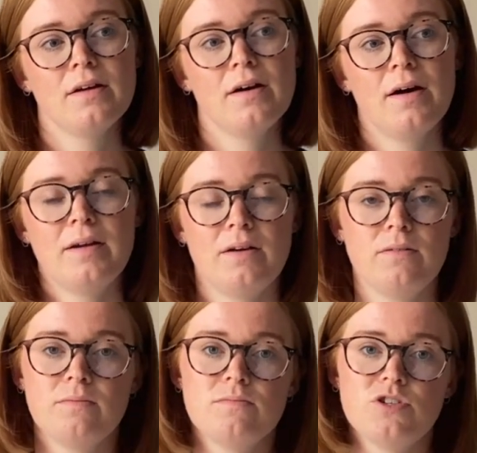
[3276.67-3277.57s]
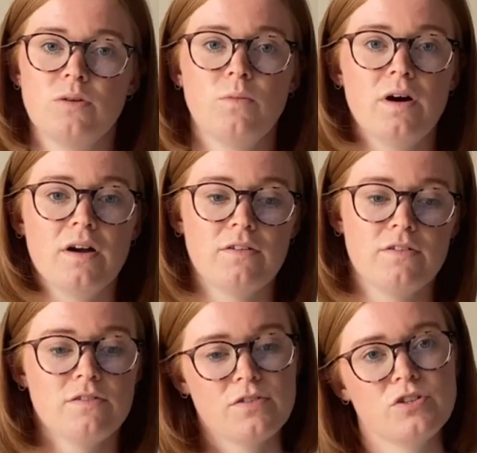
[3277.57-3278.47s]
I now don't work
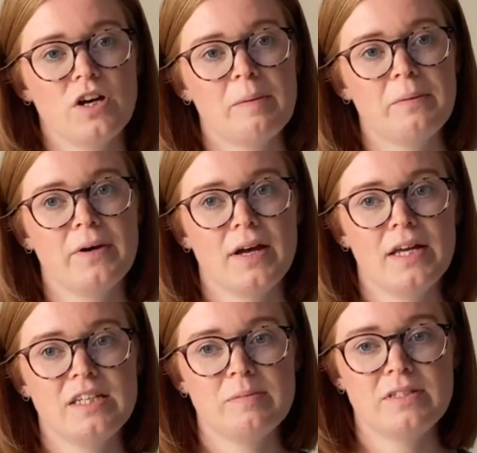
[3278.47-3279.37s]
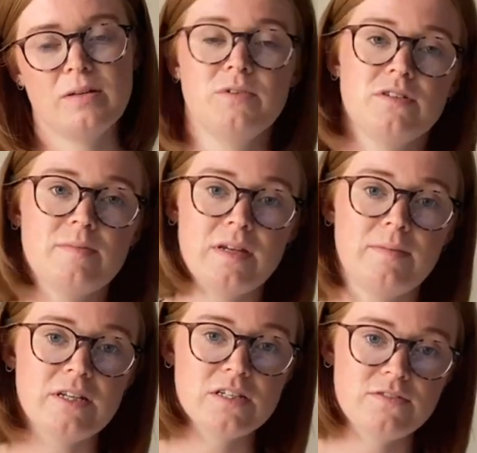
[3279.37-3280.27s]
full-time, I work 80%, which has made a
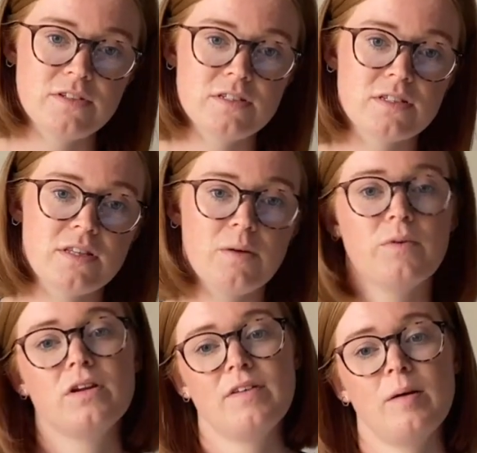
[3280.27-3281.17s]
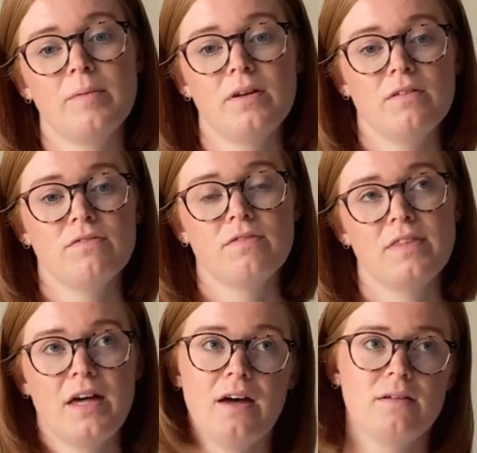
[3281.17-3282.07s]
big difference, and that wouldn't have happened if
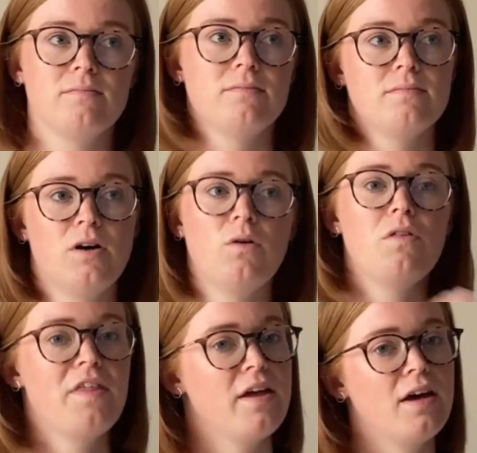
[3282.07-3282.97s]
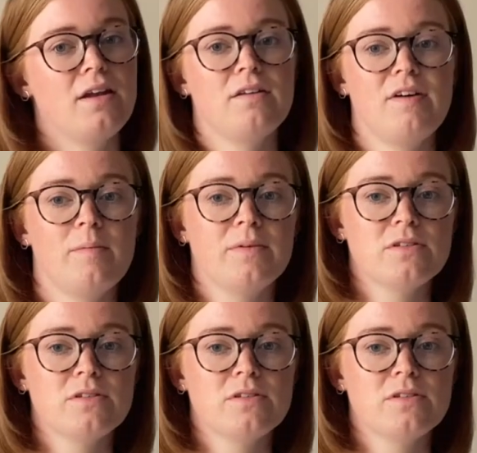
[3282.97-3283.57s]
that whole thing hadn't have happened.